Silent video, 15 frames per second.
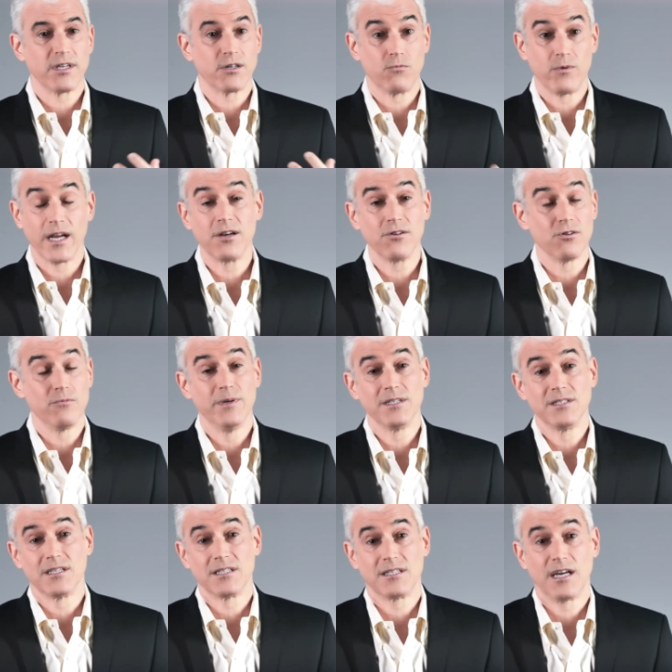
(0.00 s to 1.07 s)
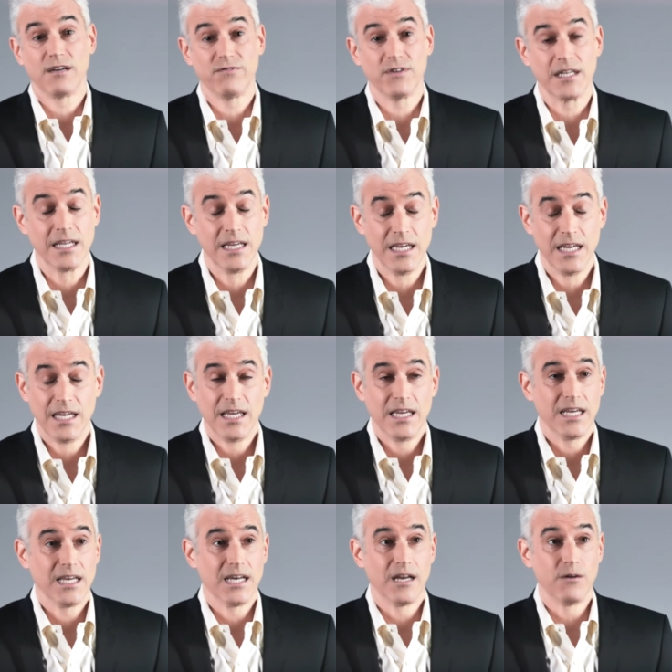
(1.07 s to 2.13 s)
like regular business stuff, and
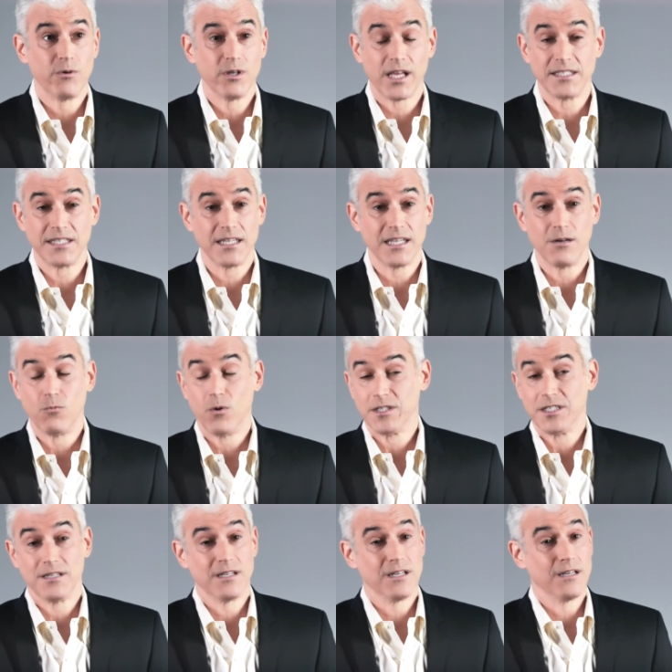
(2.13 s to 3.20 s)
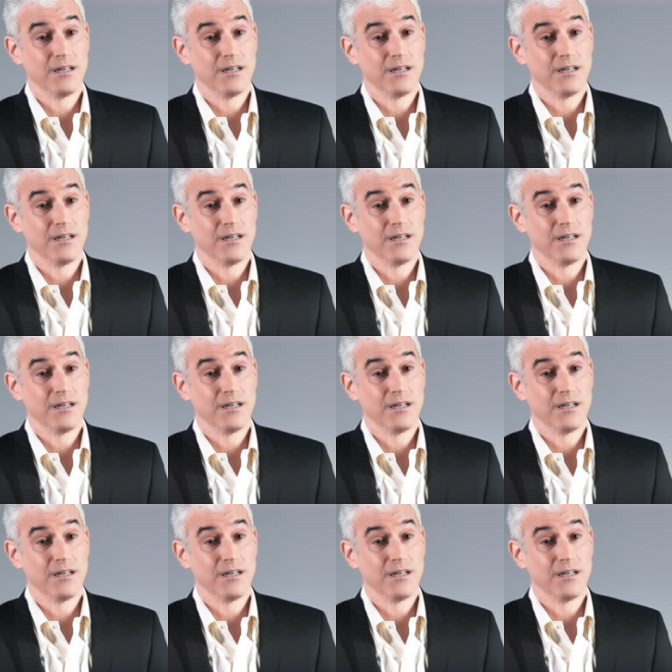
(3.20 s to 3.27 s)
I realized that it wasn't